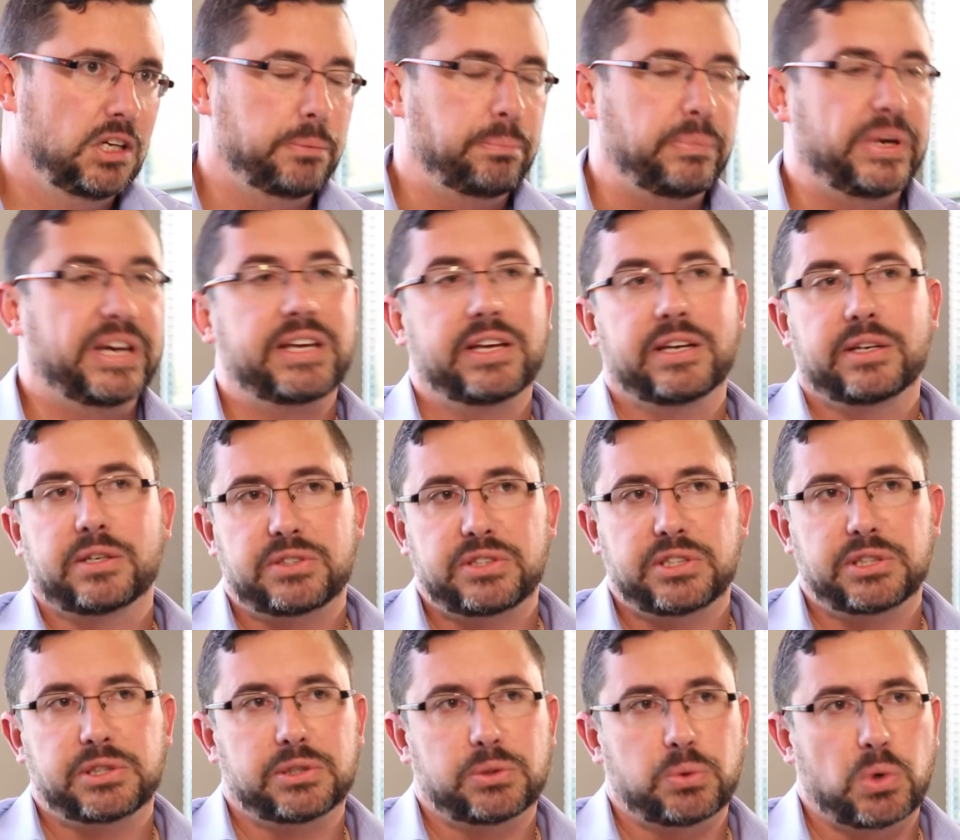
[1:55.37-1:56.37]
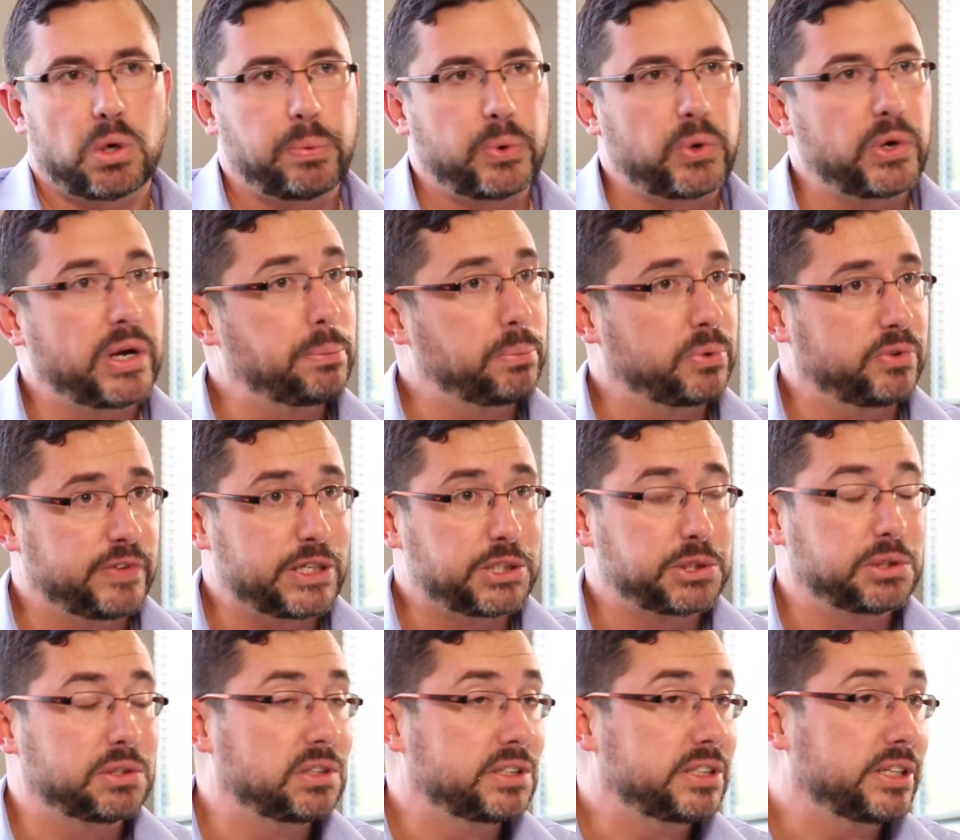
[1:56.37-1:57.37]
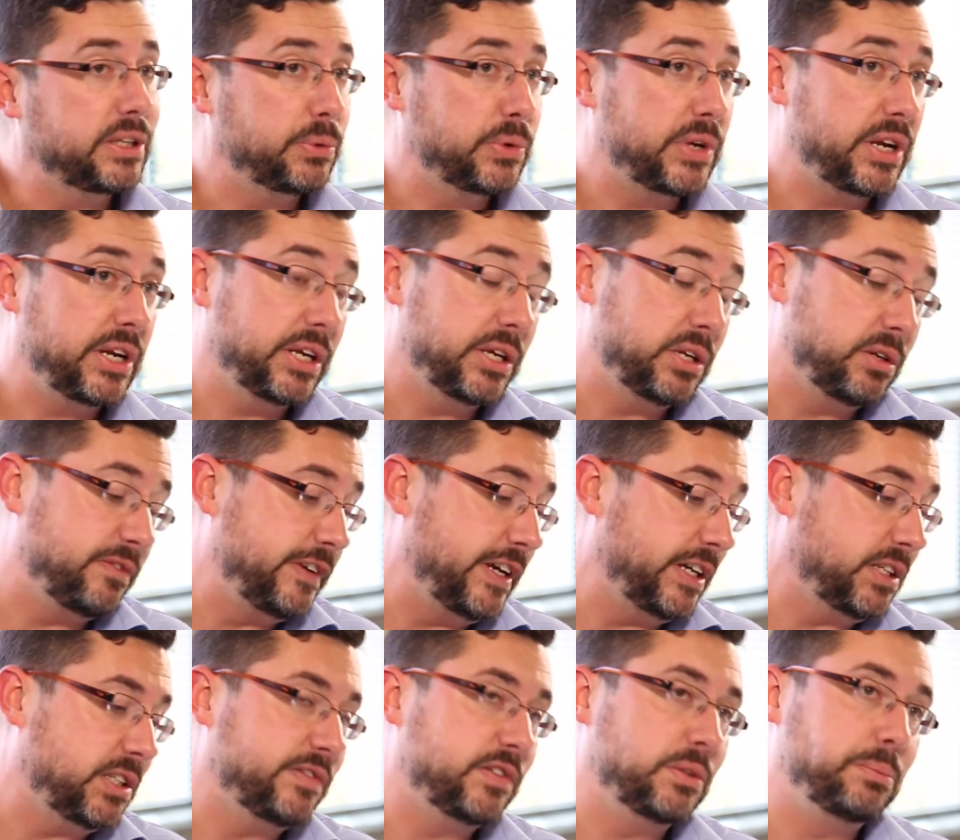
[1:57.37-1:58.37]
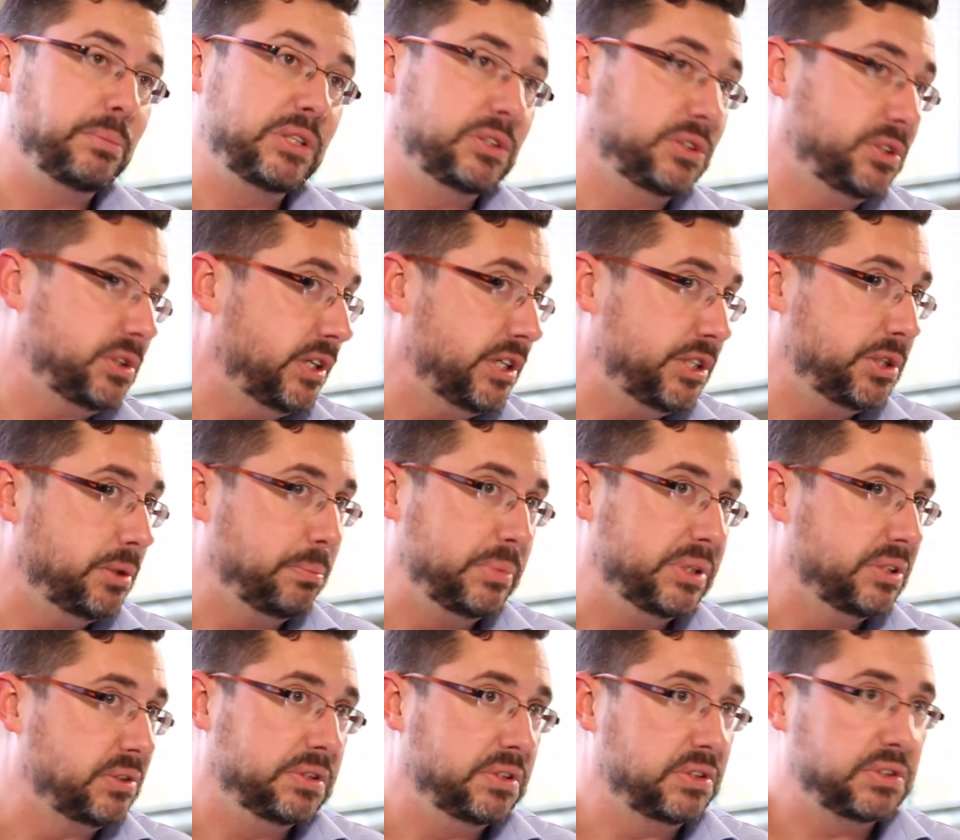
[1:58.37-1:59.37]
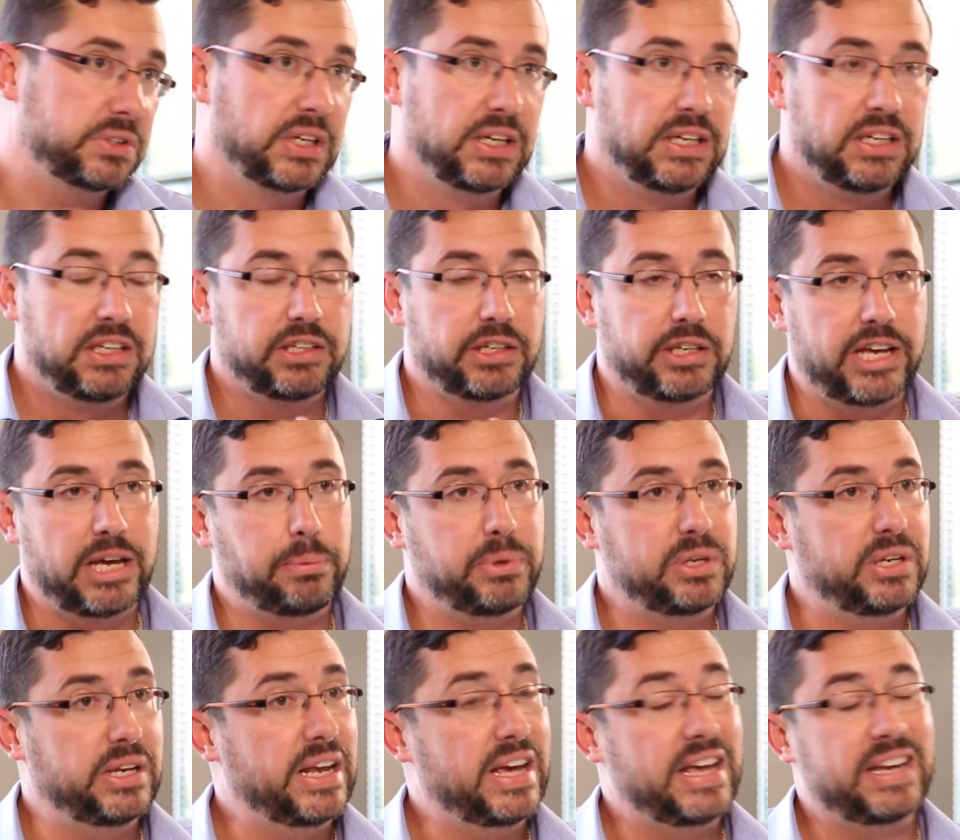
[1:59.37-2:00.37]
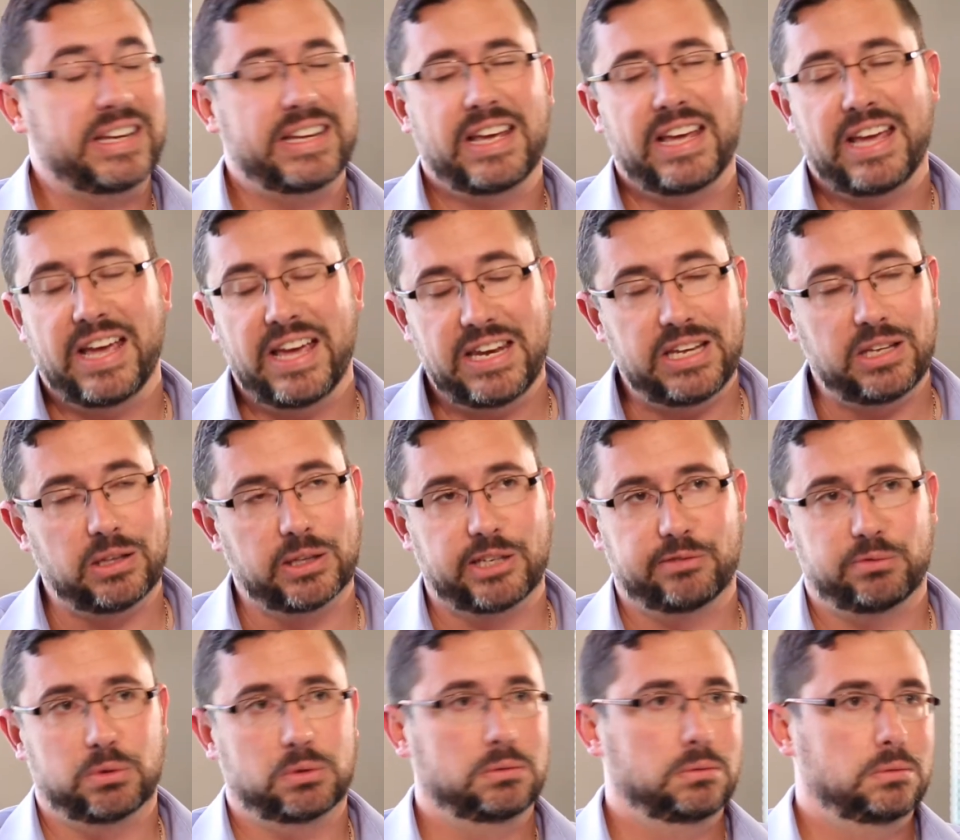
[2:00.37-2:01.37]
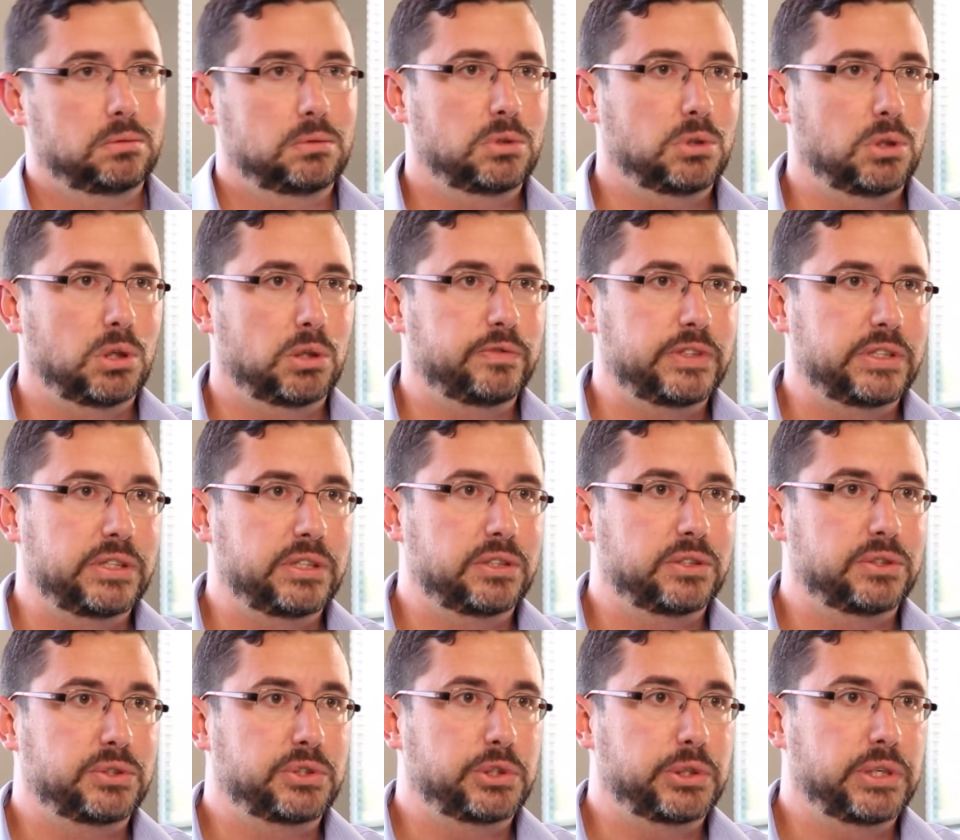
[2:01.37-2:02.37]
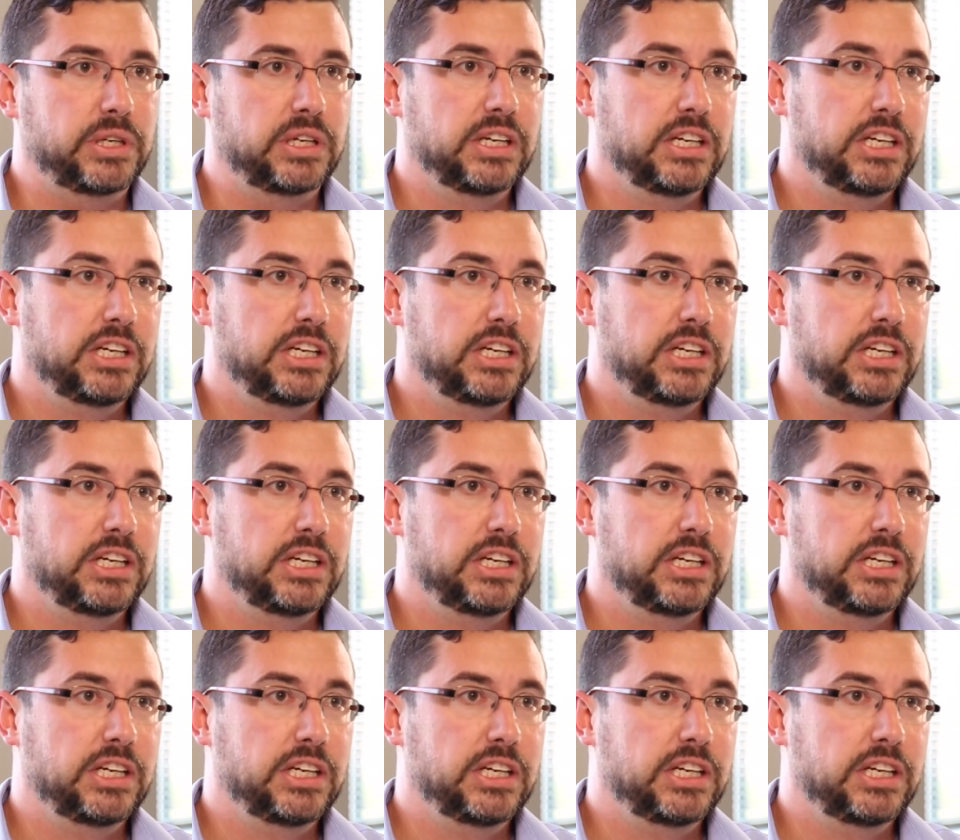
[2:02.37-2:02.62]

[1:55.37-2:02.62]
Making a decision to operate professionally and running an effective administration business can happen at any level of the industry.